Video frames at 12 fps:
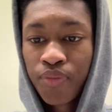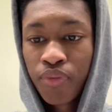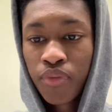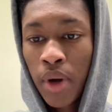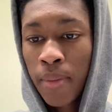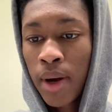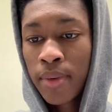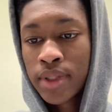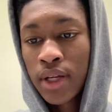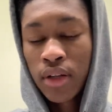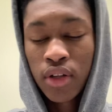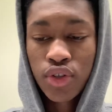my mom's
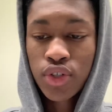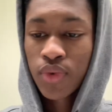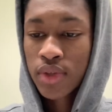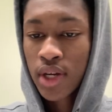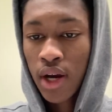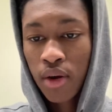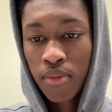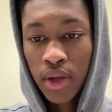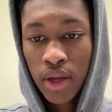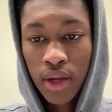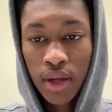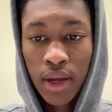getting close to
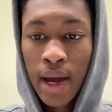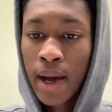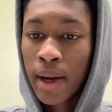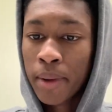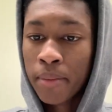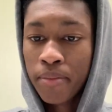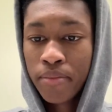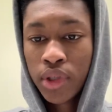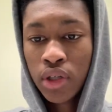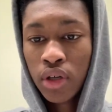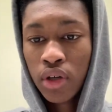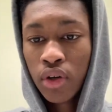retirement,
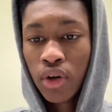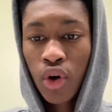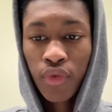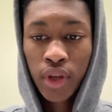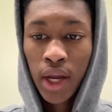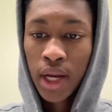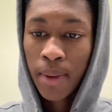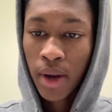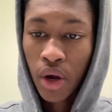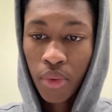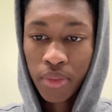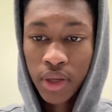hopefully I got my
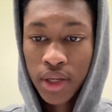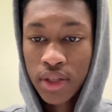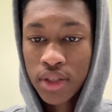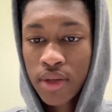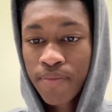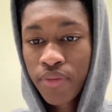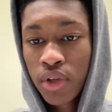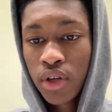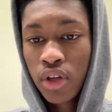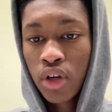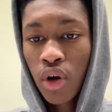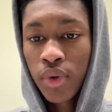own place,
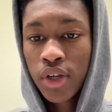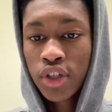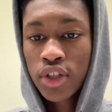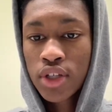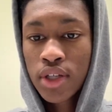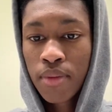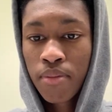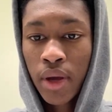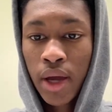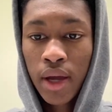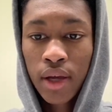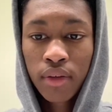we can just sit
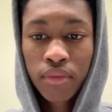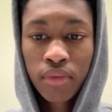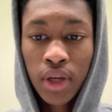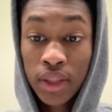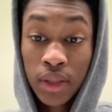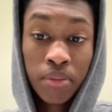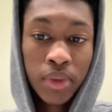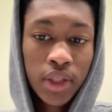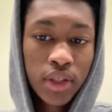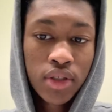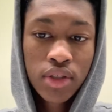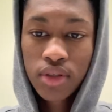back at the
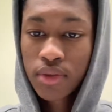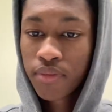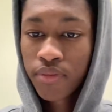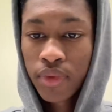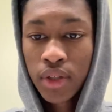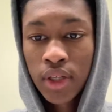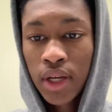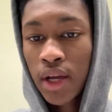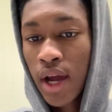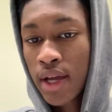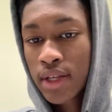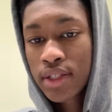beach.
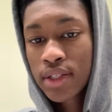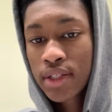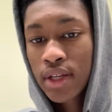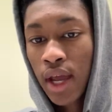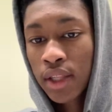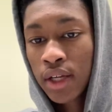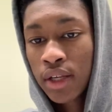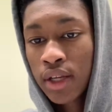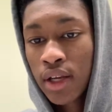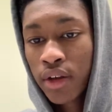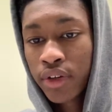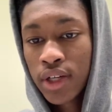I think of the
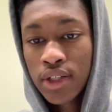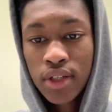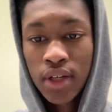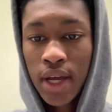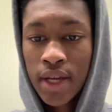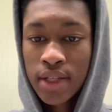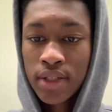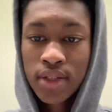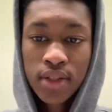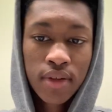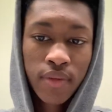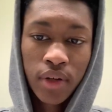yellow kitchen
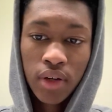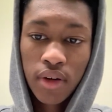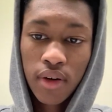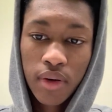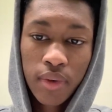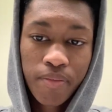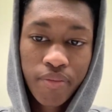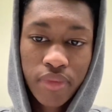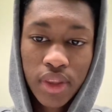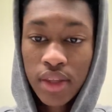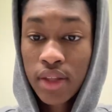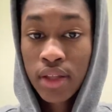as,
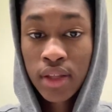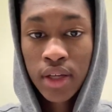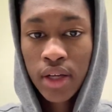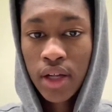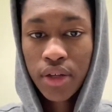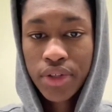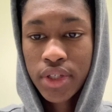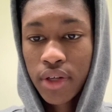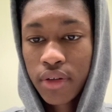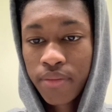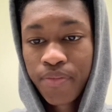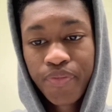the yellow
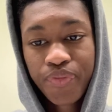sun.